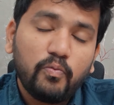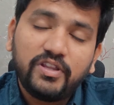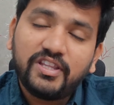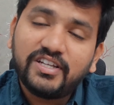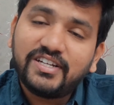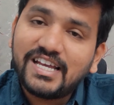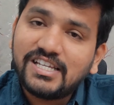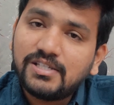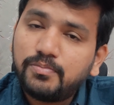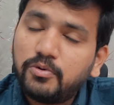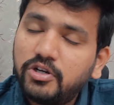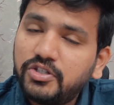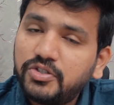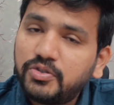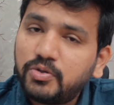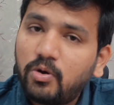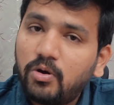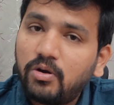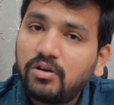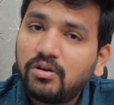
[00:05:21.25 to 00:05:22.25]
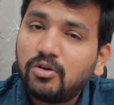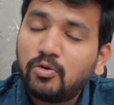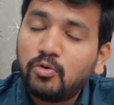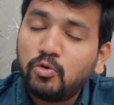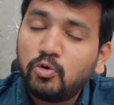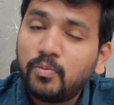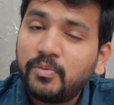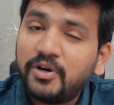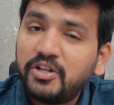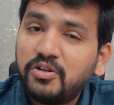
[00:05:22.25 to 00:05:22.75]
When the dashboard is wrong,
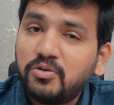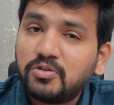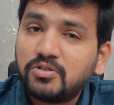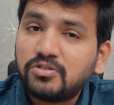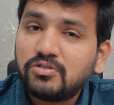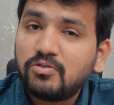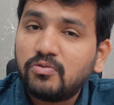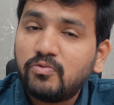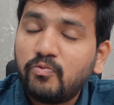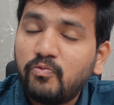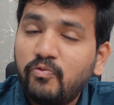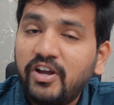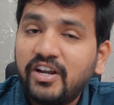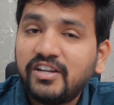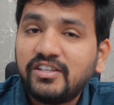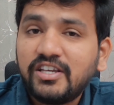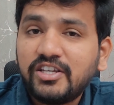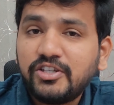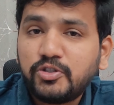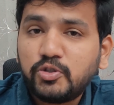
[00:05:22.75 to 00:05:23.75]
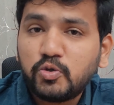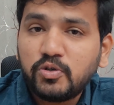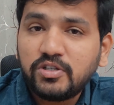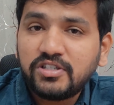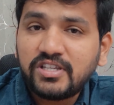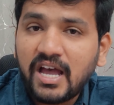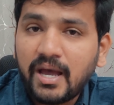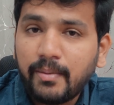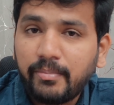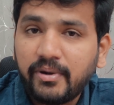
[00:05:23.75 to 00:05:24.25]
nobody knows where the issue
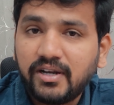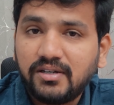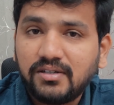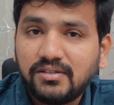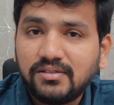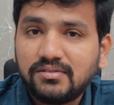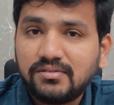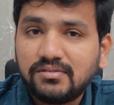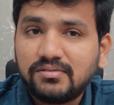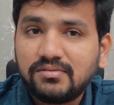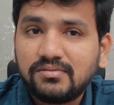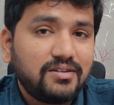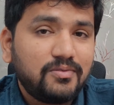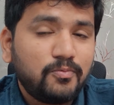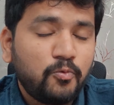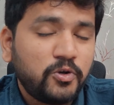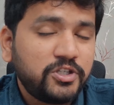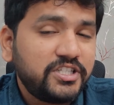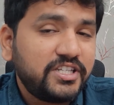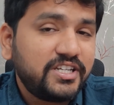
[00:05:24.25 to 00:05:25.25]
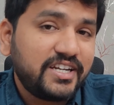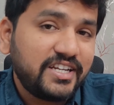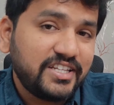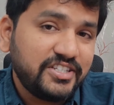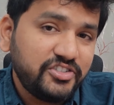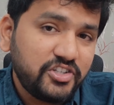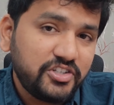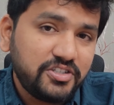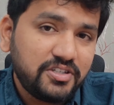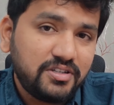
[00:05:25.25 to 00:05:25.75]
is happened. Was it an
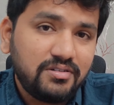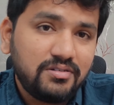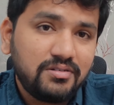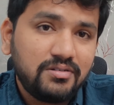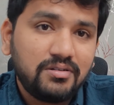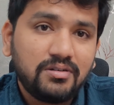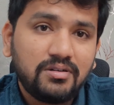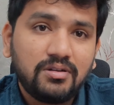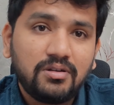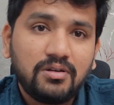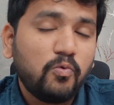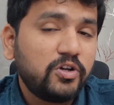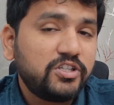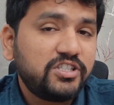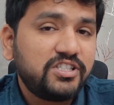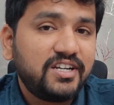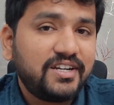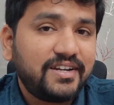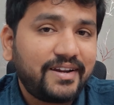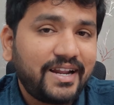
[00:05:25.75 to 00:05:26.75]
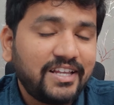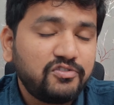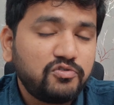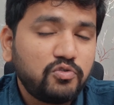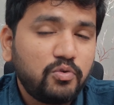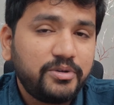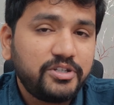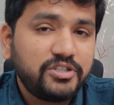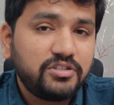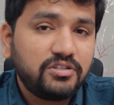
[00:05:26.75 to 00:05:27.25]
ingestion? Was it a
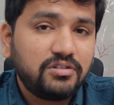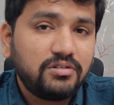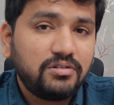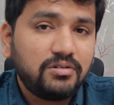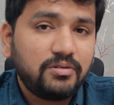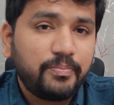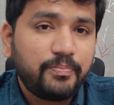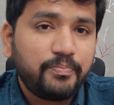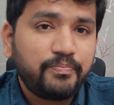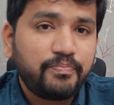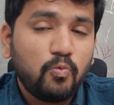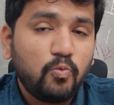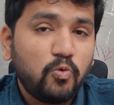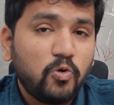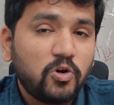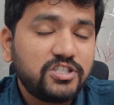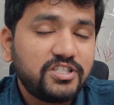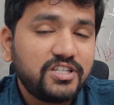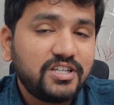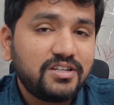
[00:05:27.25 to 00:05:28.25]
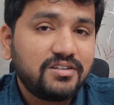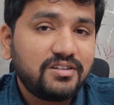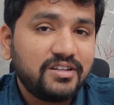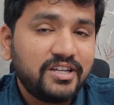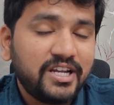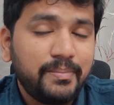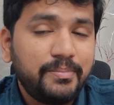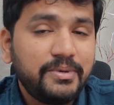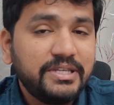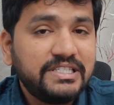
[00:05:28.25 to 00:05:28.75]
transformation? Was it
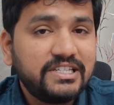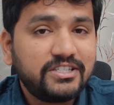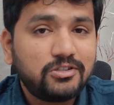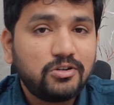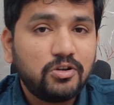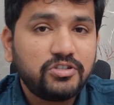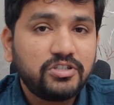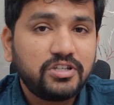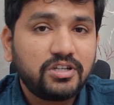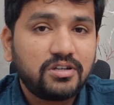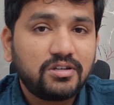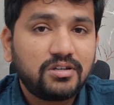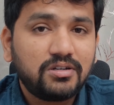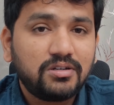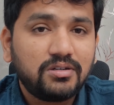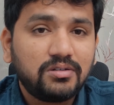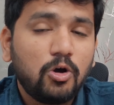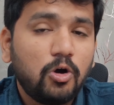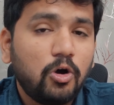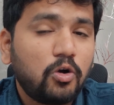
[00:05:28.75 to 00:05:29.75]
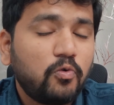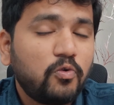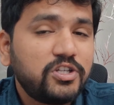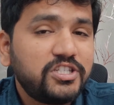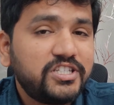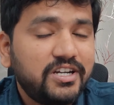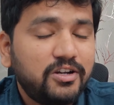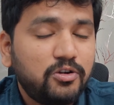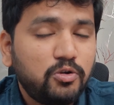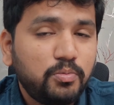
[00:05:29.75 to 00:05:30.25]
a business logic? Or
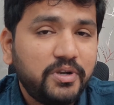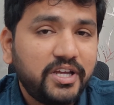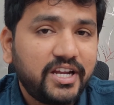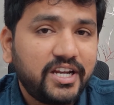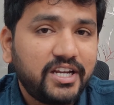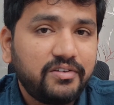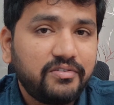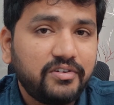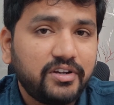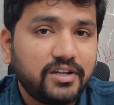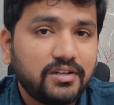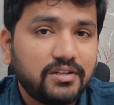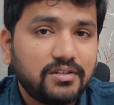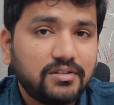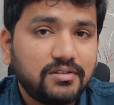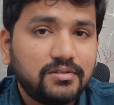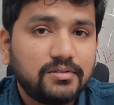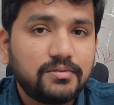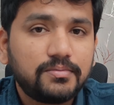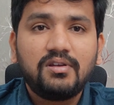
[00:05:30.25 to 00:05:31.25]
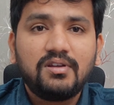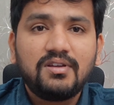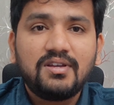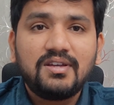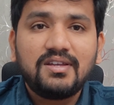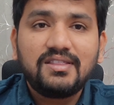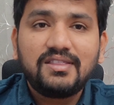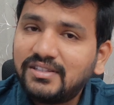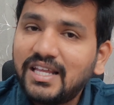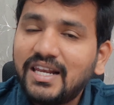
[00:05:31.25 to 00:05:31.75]
was it a duplicate event?
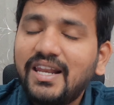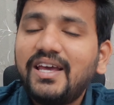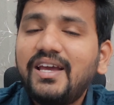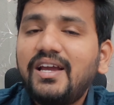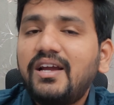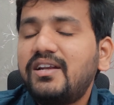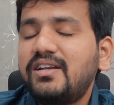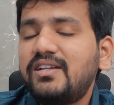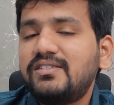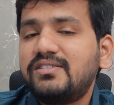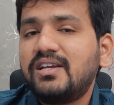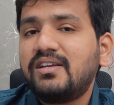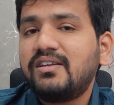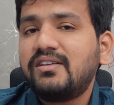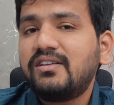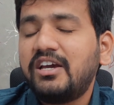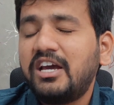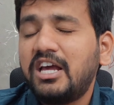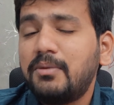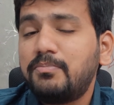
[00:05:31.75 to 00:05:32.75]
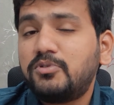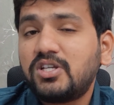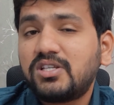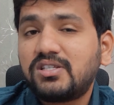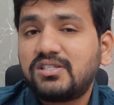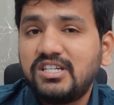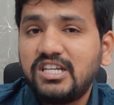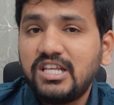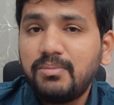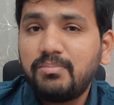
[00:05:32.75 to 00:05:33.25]
The layered design helps
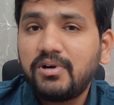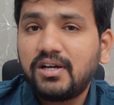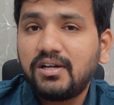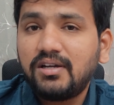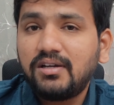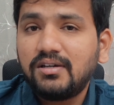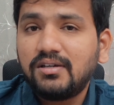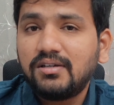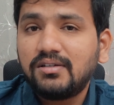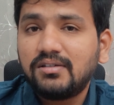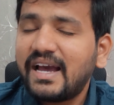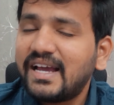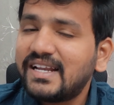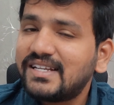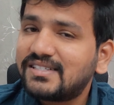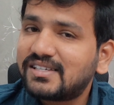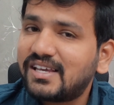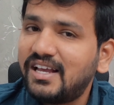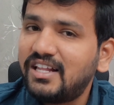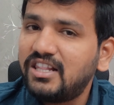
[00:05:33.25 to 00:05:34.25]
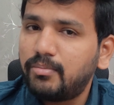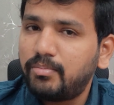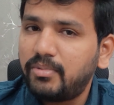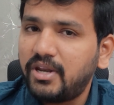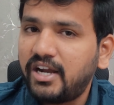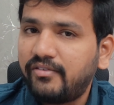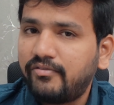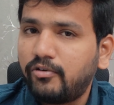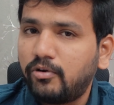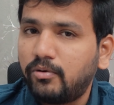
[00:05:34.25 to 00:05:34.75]
us debug and scale the
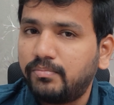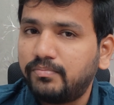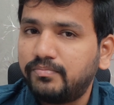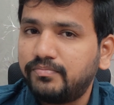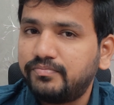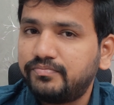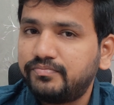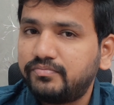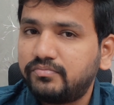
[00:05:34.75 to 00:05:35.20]
platform.